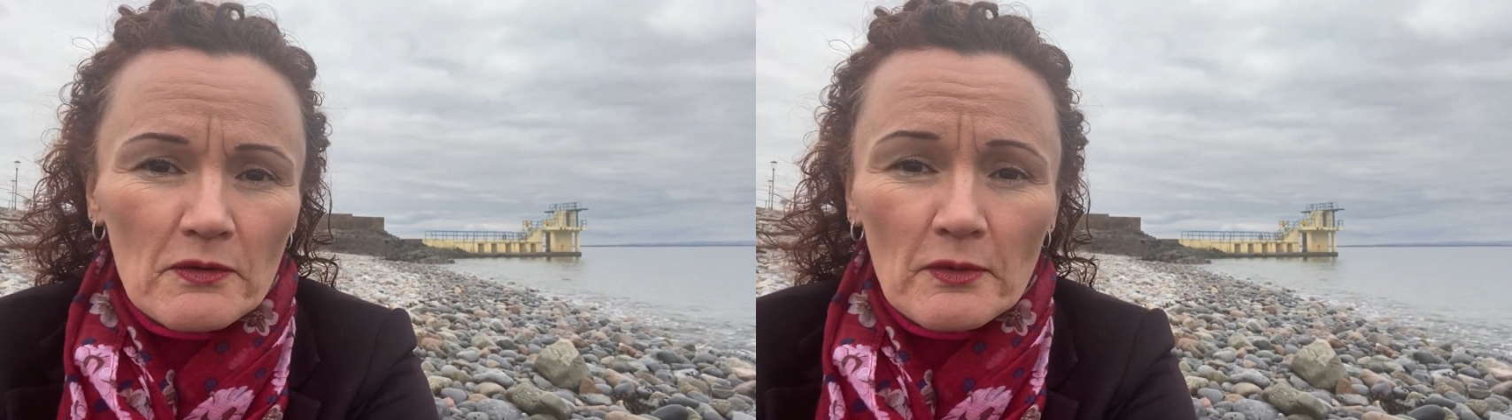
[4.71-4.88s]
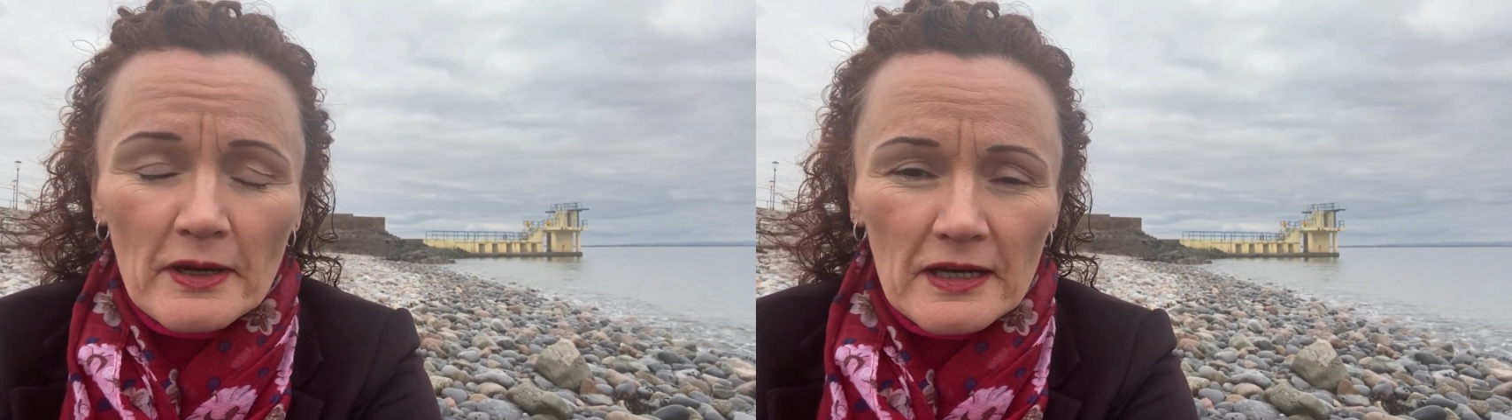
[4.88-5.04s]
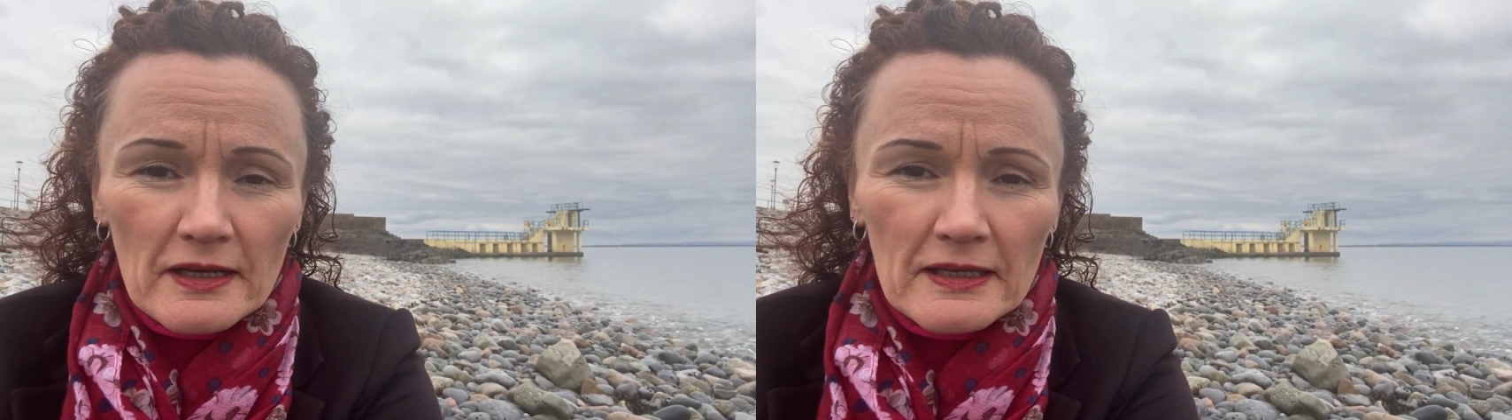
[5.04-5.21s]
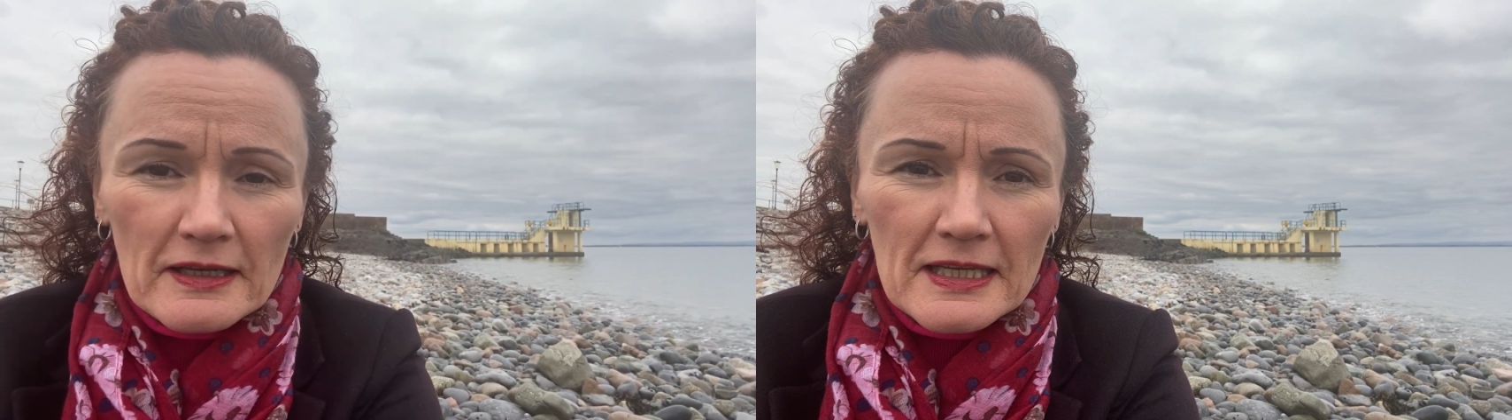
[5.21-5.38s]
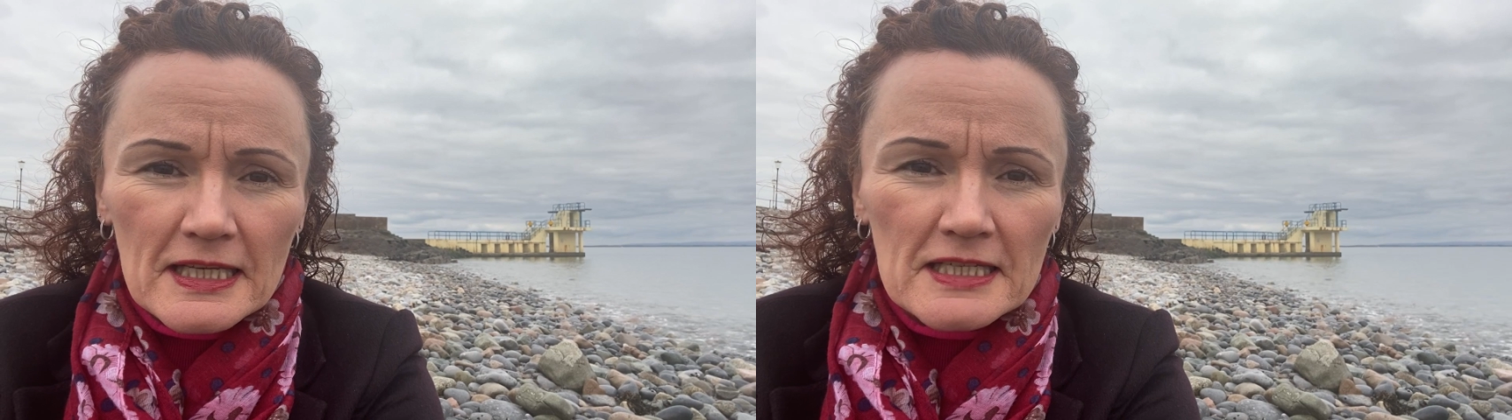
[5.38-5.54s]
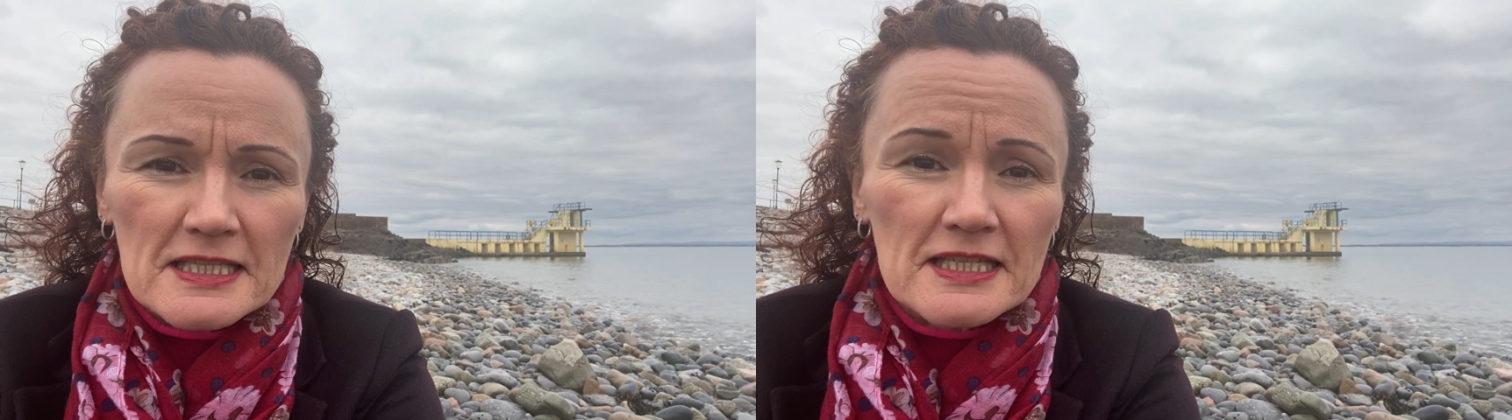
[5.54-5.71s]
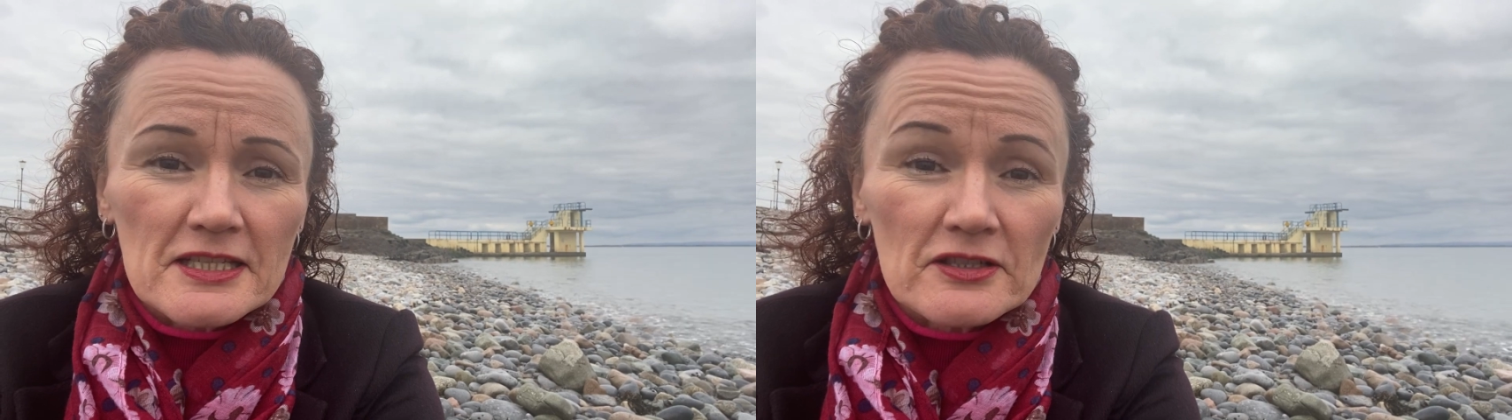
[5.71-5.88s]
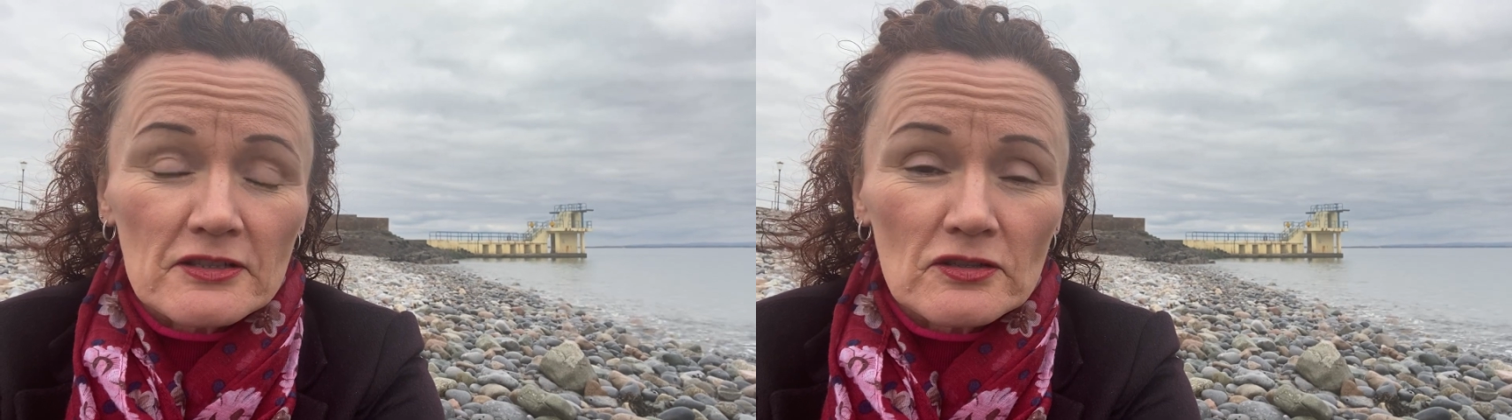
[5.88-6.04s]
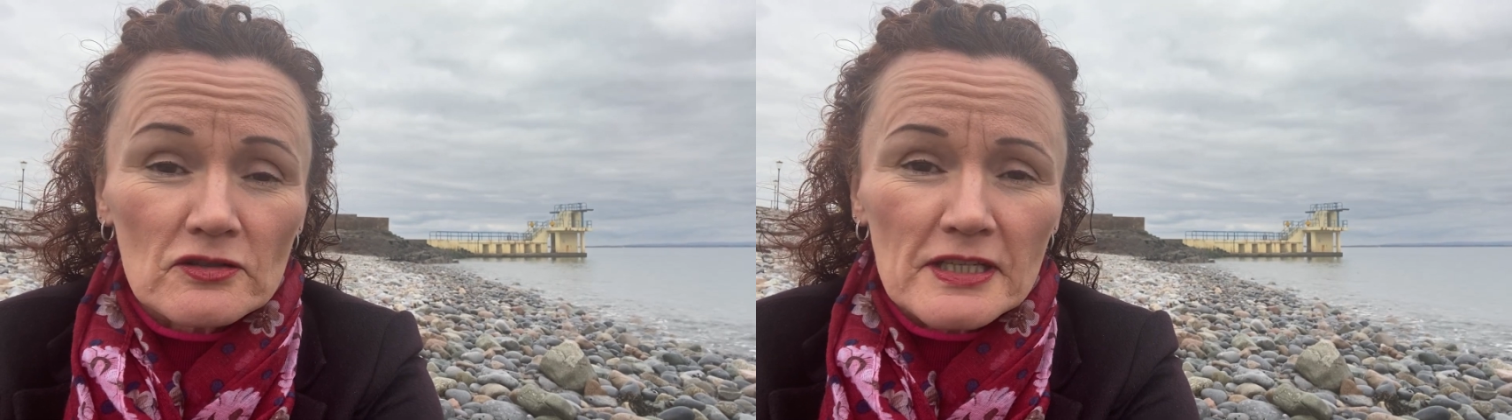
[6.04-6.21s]
what I
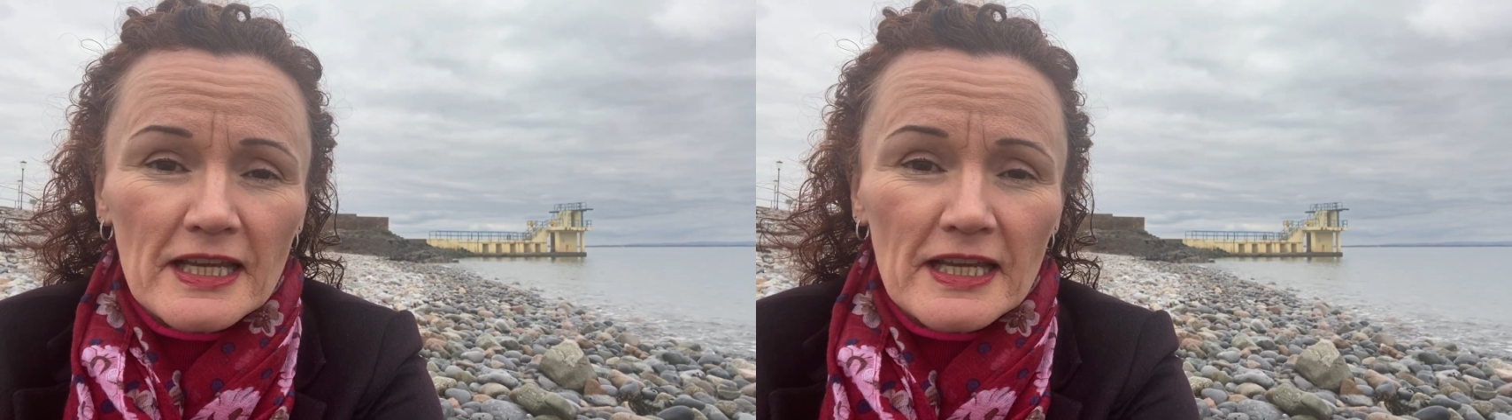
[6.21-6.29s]
consider good